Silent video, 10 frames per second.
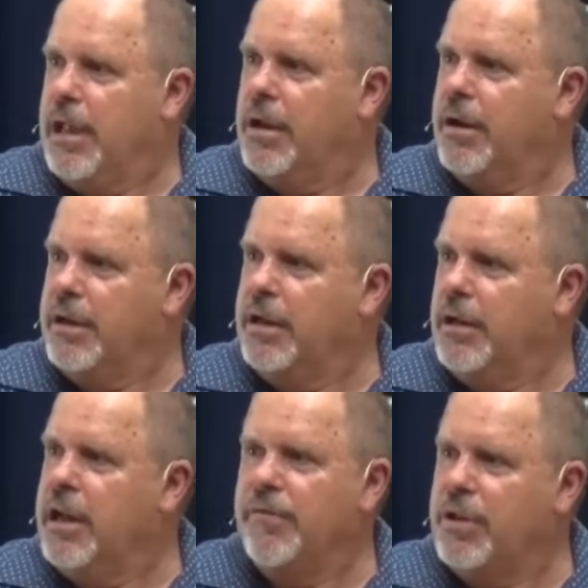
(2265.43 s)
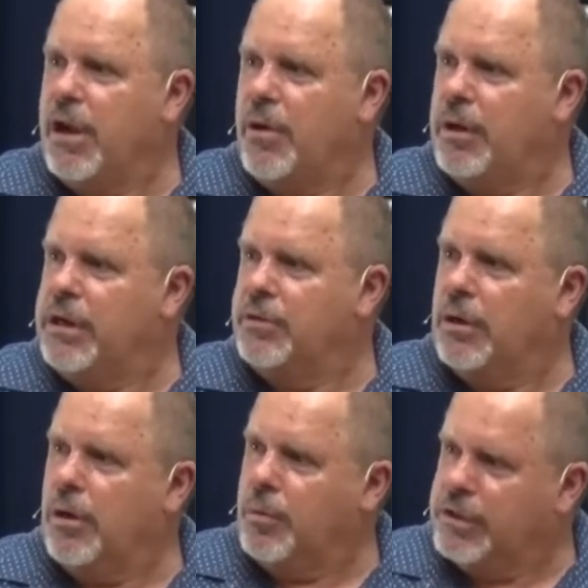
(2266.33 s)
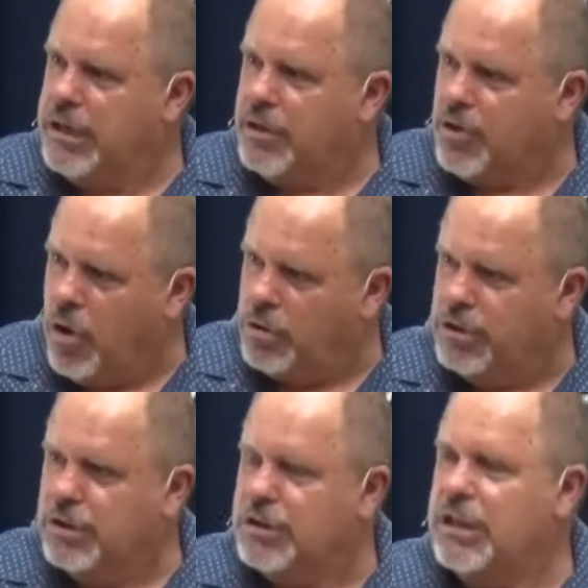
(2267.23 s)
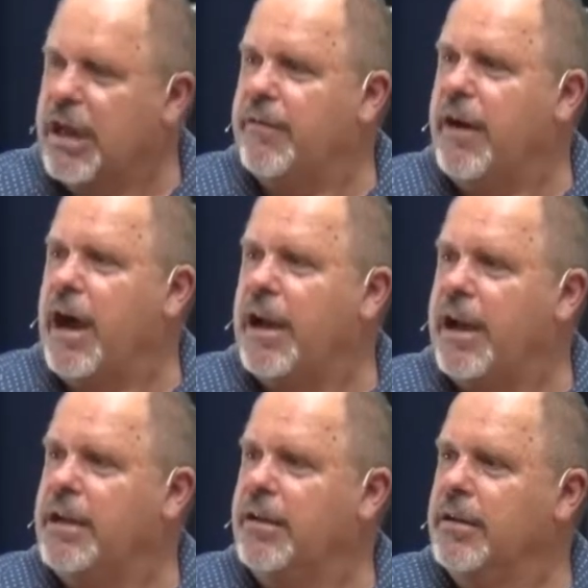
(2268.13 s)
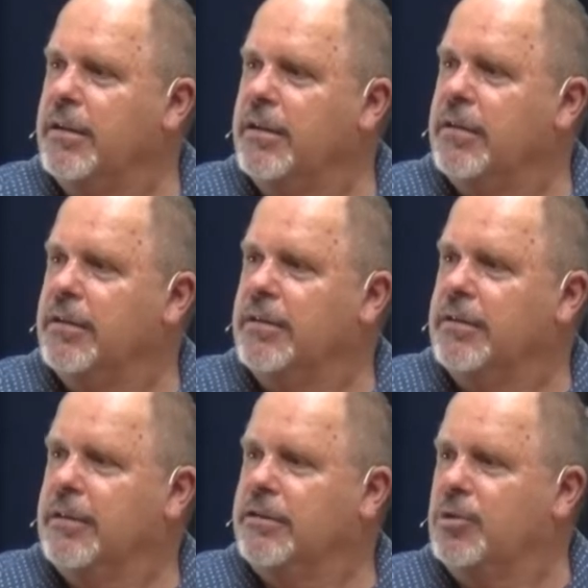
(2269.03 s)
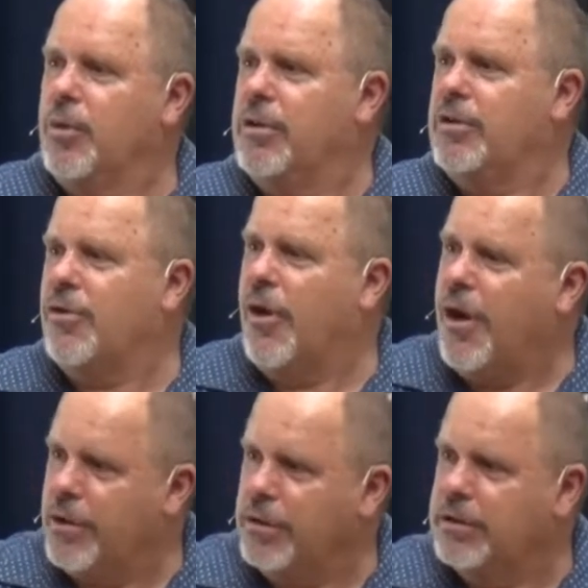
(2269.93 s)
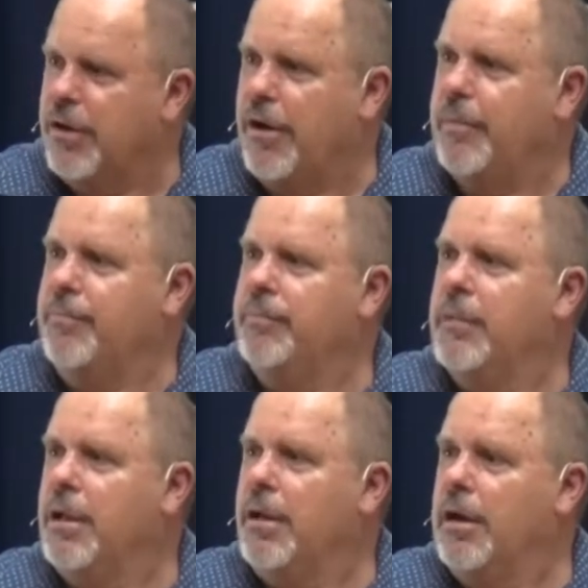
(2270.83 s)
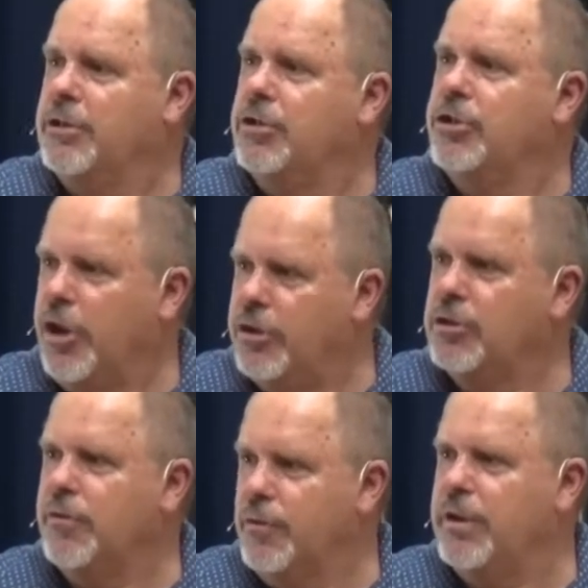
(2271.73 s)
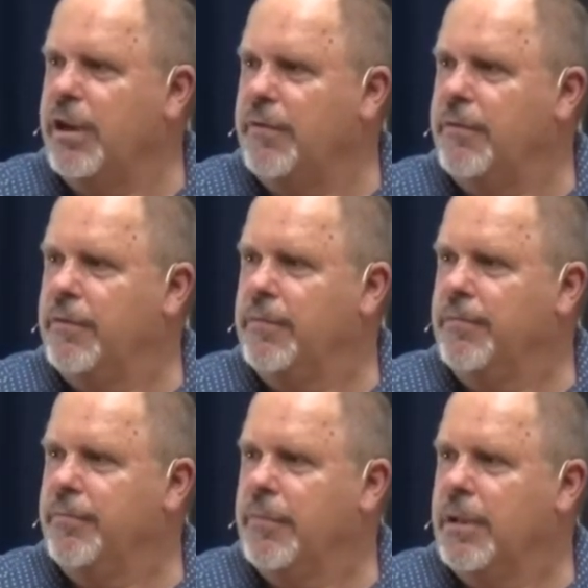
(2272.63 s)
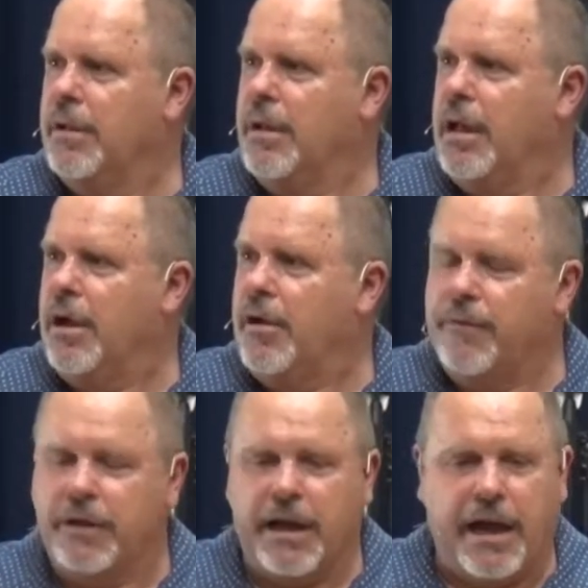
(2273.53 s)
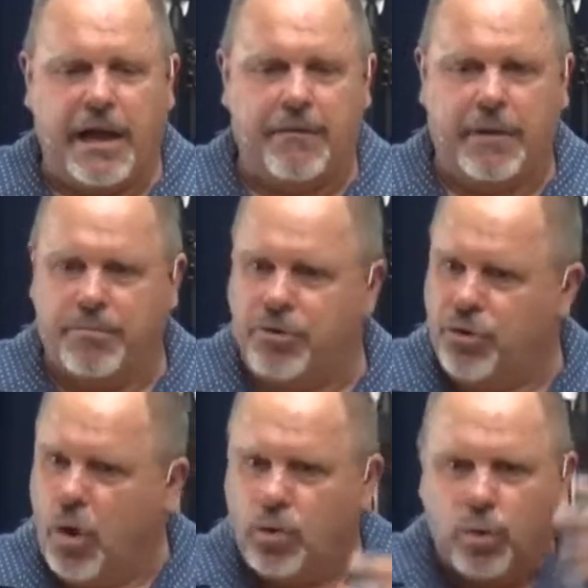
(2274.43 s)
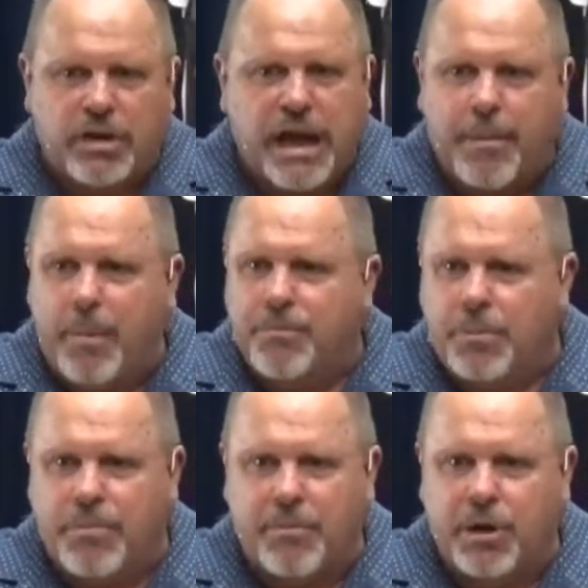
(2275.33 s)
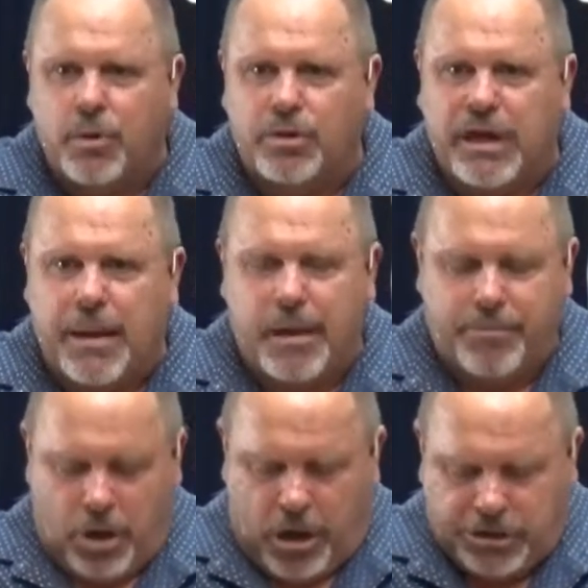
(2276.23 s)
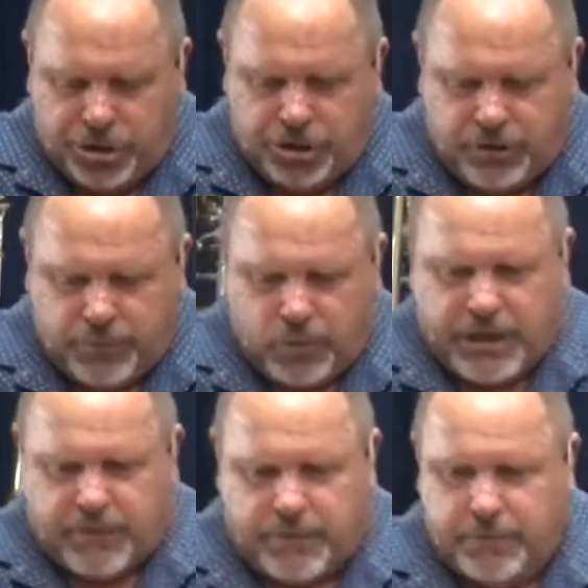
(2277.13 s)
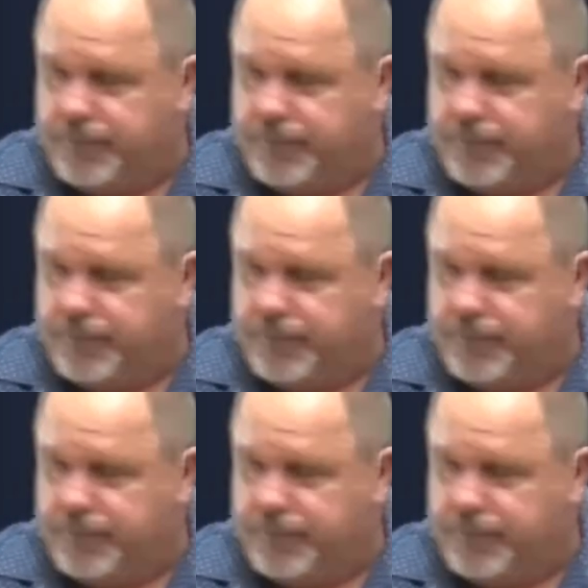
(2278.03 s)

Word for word: And I did it even though it was in a constant state of heartache and just wanted to cry all the time. I just chose to forgive. And I forgave. And the thought would come up, the memory would come up, I choose to forgive.